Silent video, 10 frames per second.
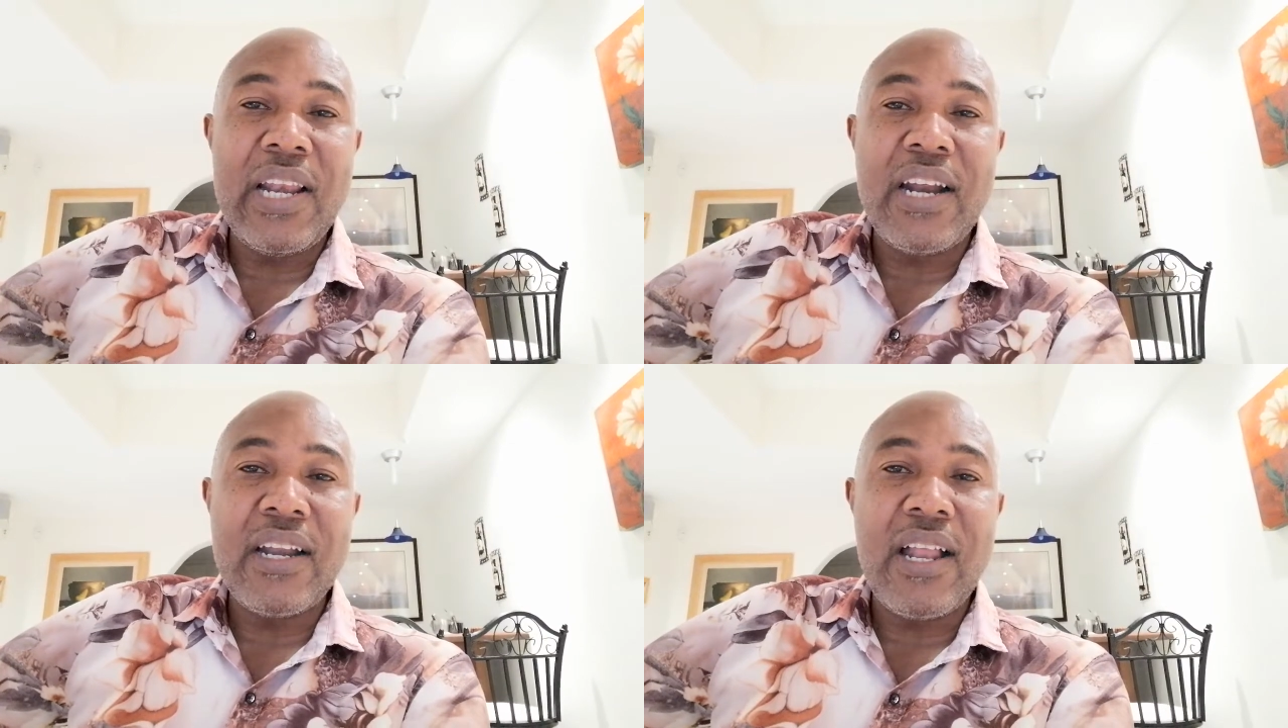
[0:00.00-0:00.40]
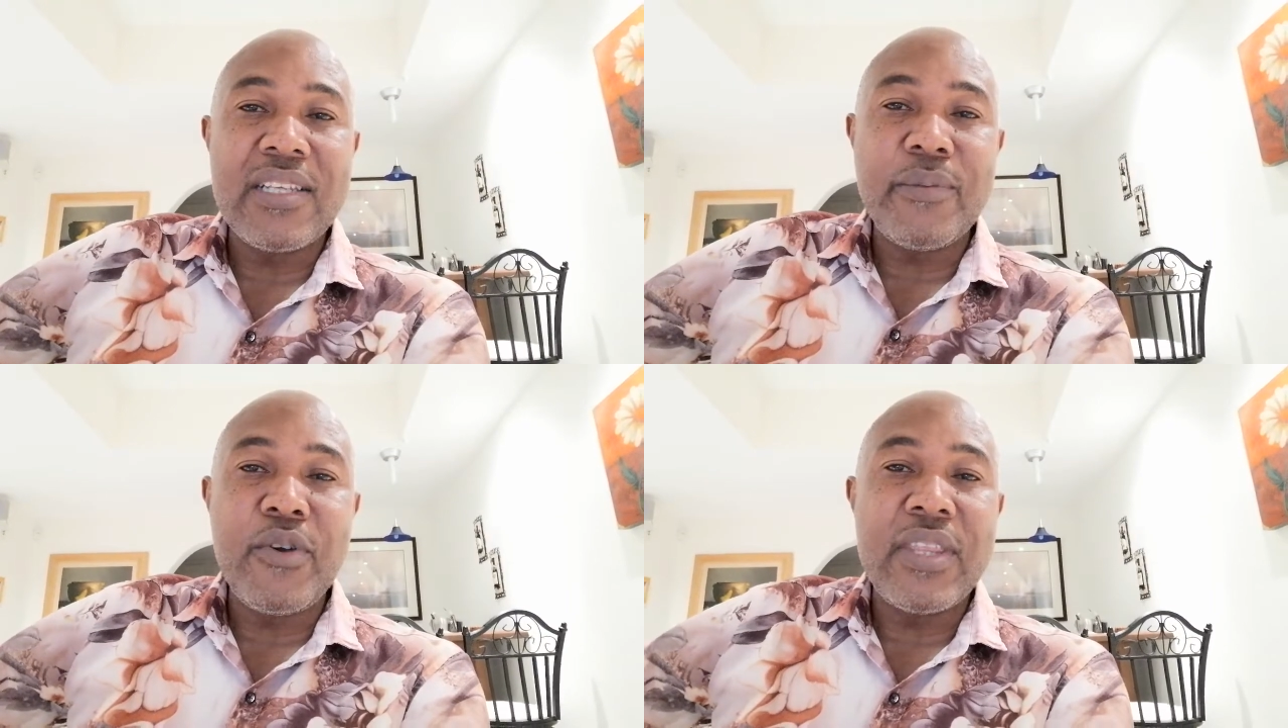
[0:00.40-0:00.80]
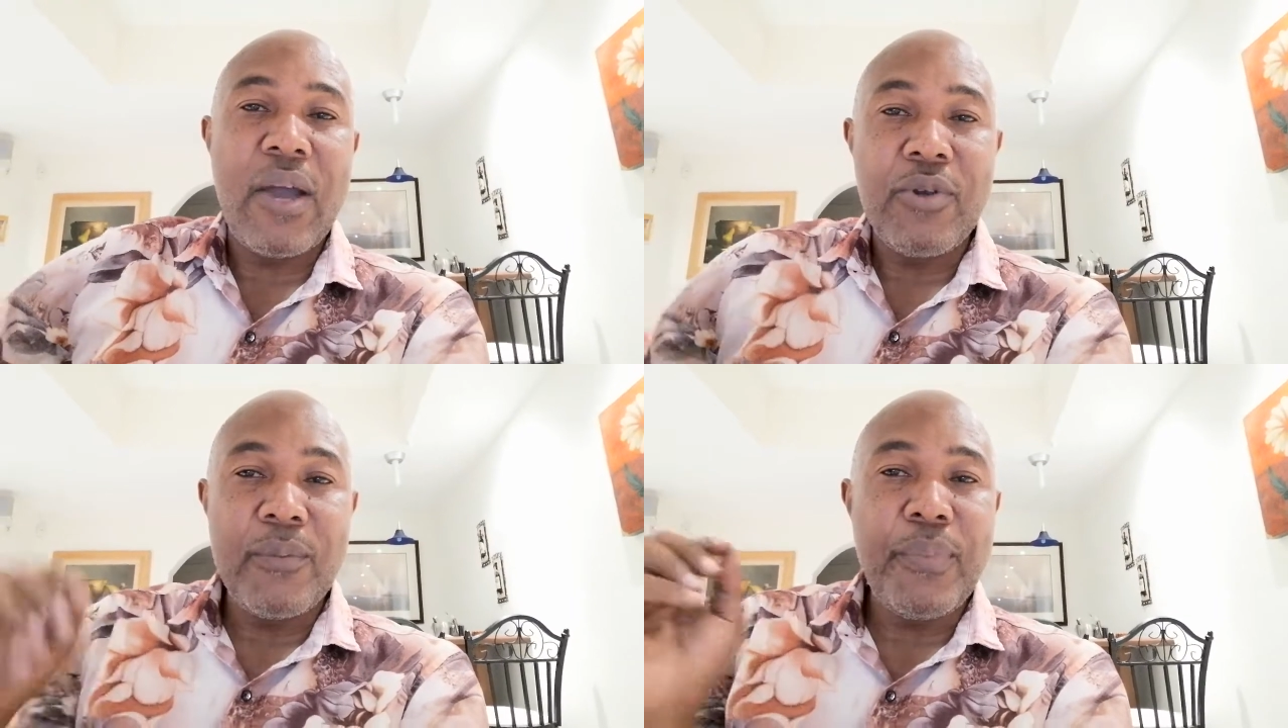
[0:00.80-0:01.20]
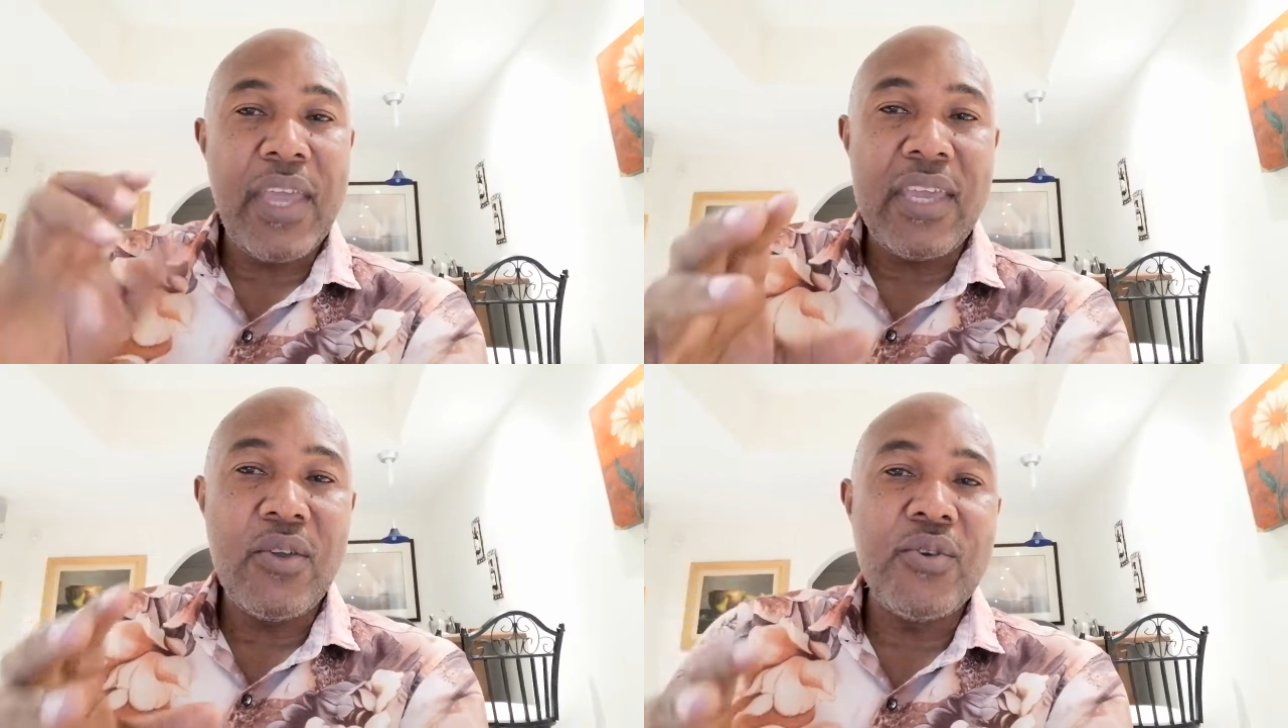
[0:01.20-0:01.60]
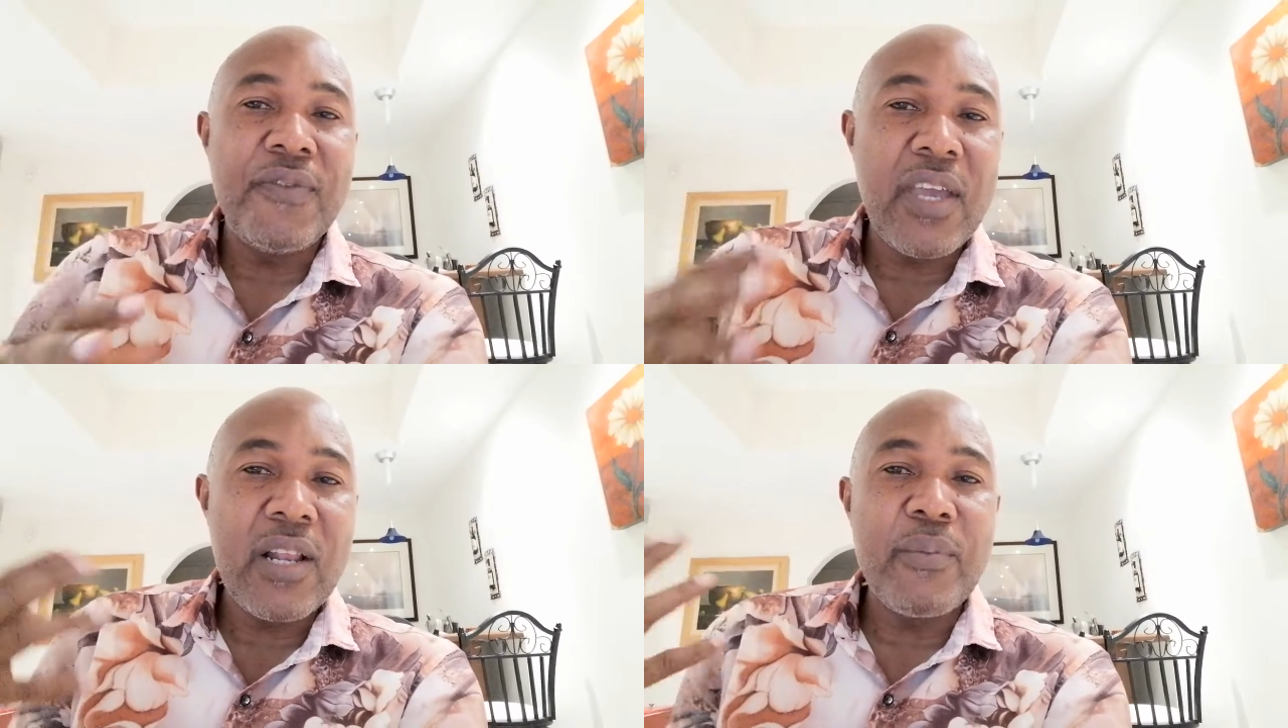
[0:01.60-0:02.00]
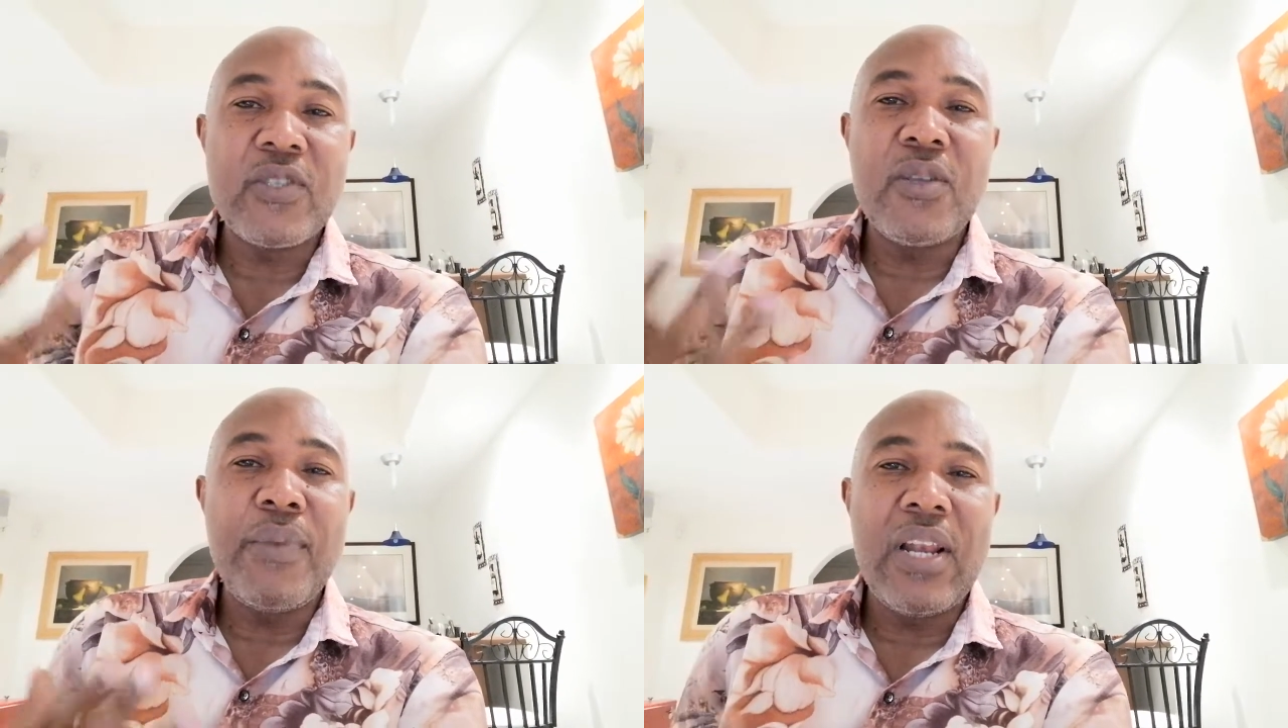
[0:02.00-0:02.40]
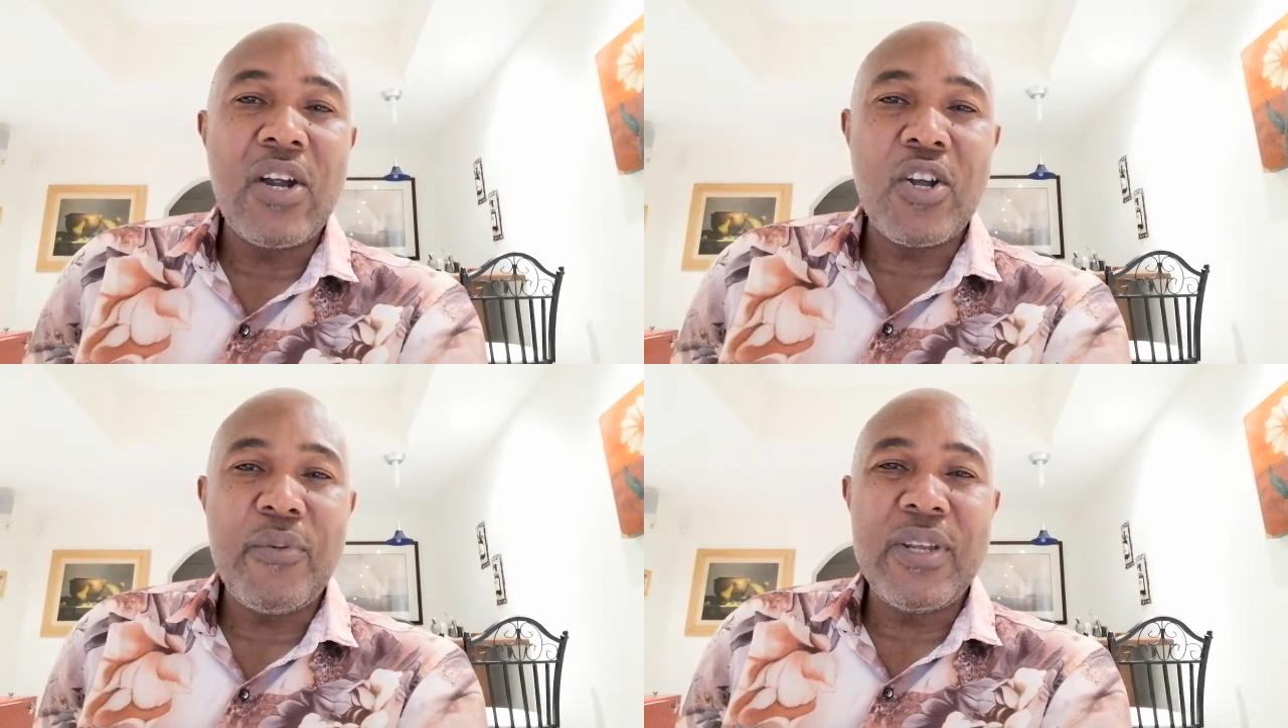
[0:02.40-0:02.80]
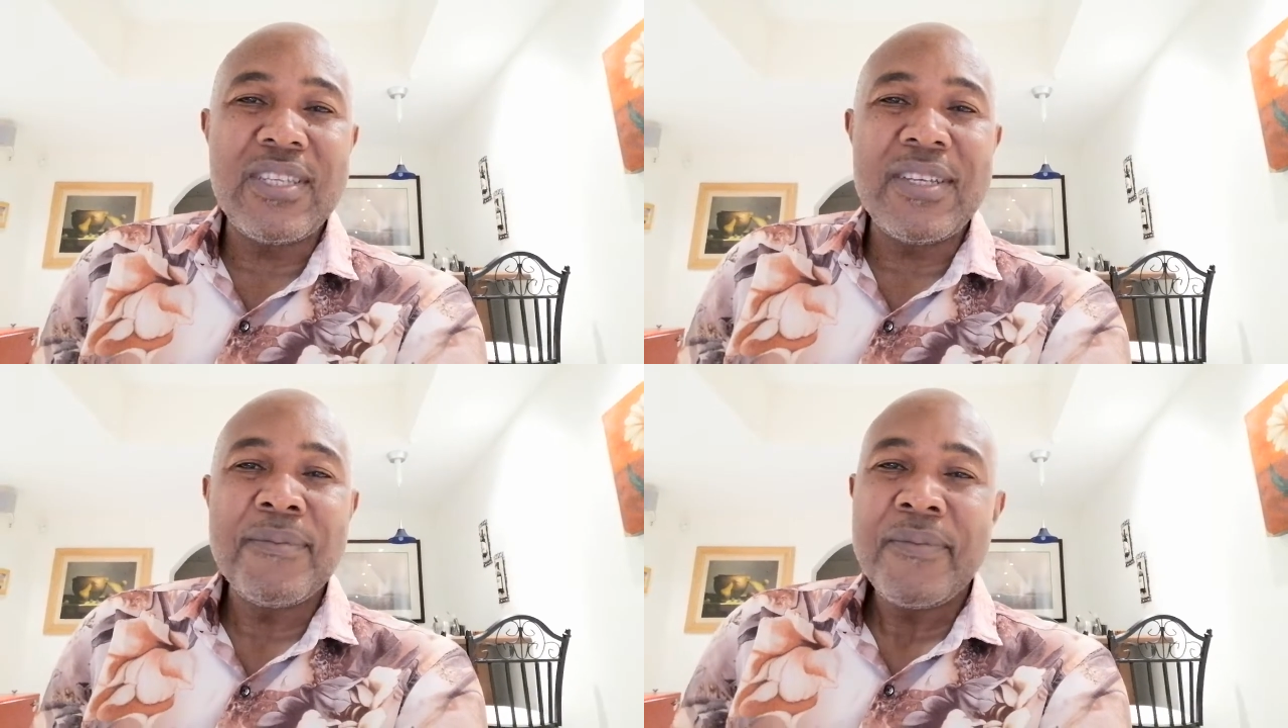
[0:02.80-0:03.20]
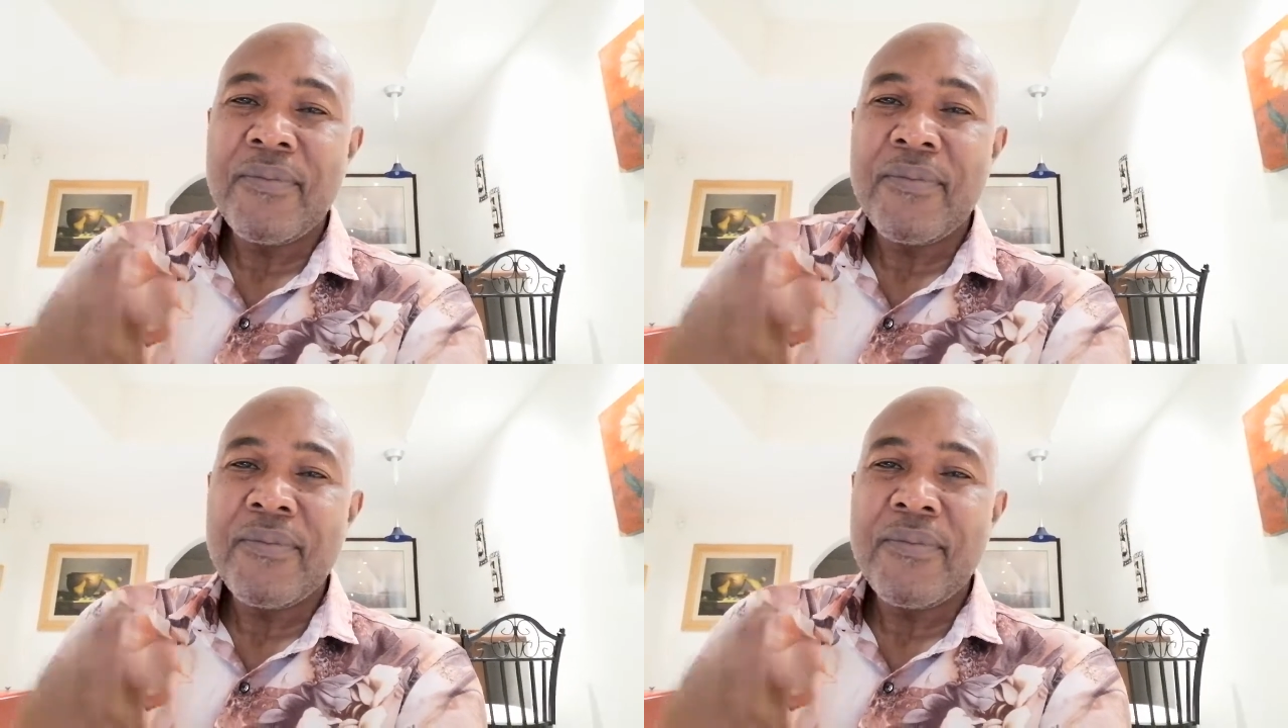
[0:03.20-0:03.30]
million a month that we'll pay you if you help us to build our community.